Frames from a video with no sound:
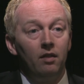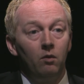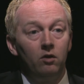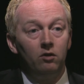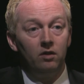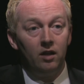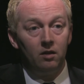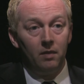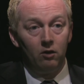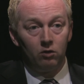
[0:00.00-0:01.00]
I think we just
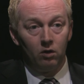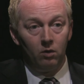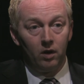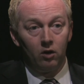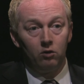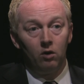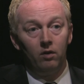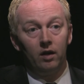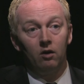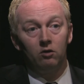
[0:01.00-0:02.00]
need to make sure that we're
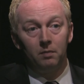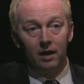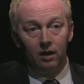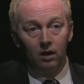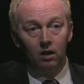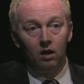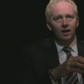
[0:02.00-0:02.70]
controlling our spending.